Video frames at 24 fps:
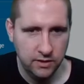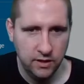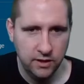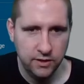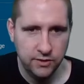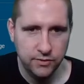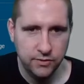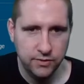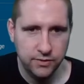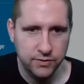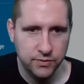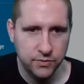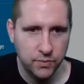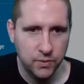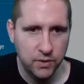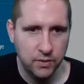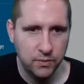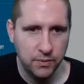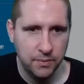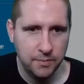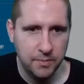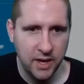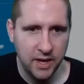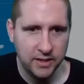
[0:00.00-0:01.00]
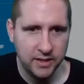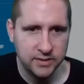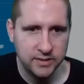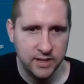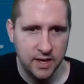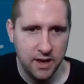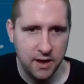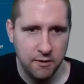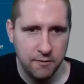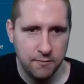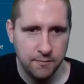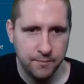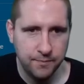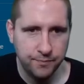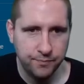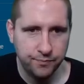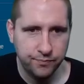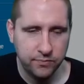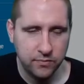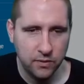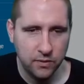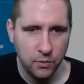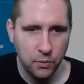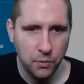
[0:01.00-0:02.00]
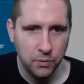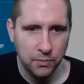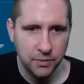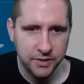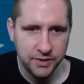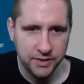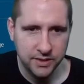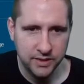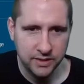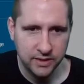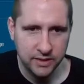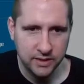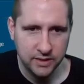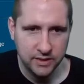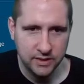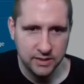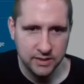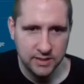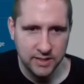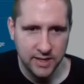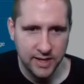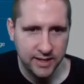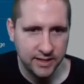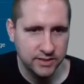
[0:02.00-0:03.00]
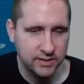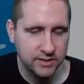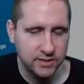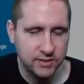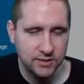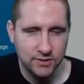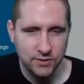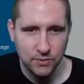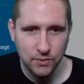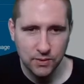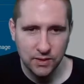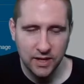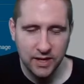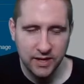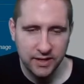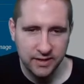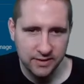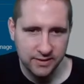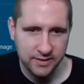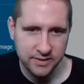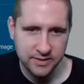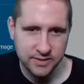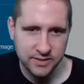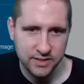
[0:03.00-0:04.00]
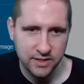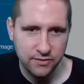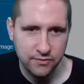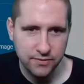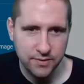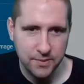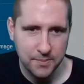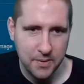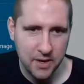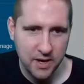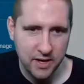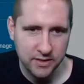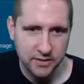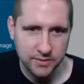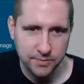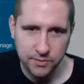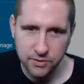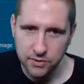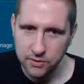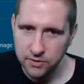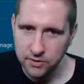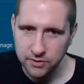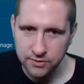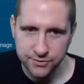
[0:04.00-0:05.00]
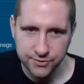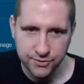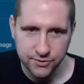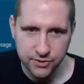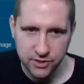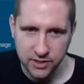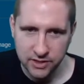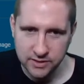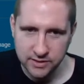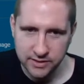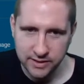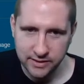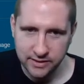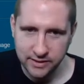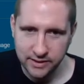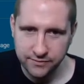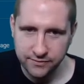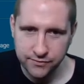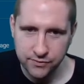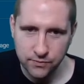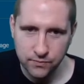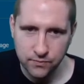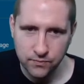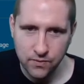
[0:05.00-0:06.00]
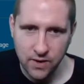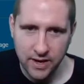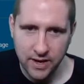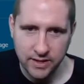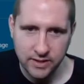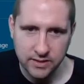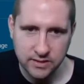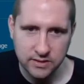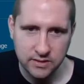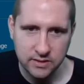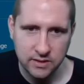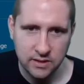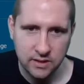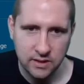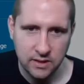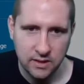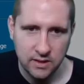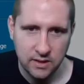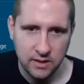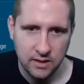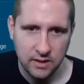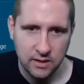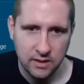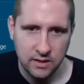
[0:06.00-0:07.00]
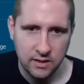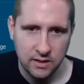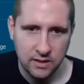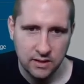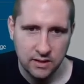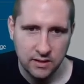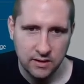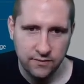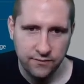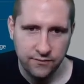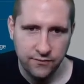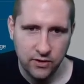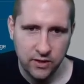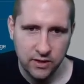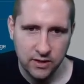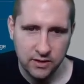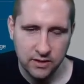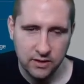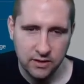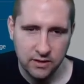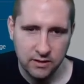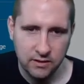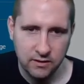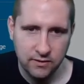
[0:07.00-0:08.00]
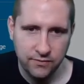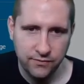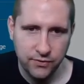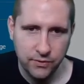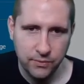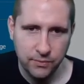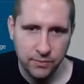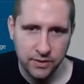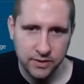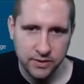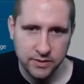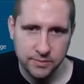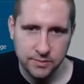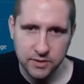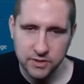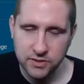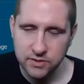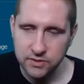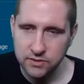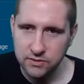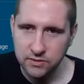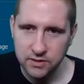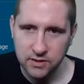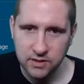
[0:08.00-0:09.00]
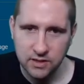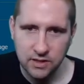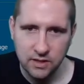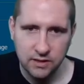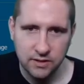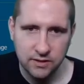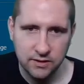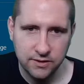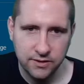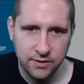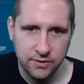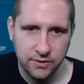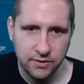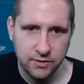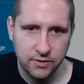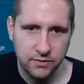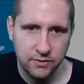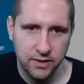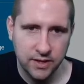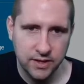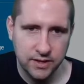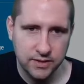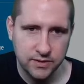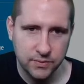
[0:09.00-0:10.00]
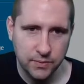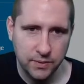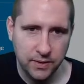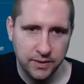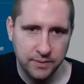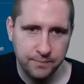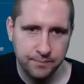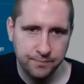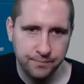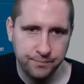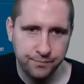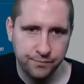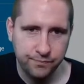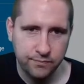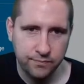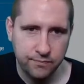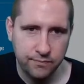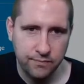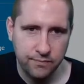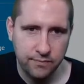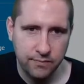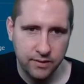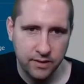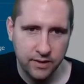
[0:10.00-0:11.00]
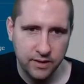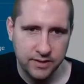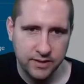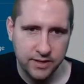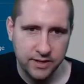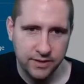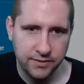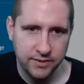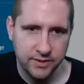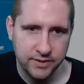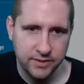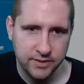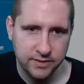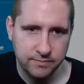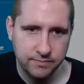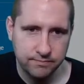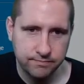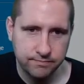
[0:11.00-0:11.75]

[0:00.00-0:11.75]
100 is where we max out. We want the text to align in the center of the box, but you can also change that left or right. Font color, if you want it to be a certain color, you can do that as well. Now these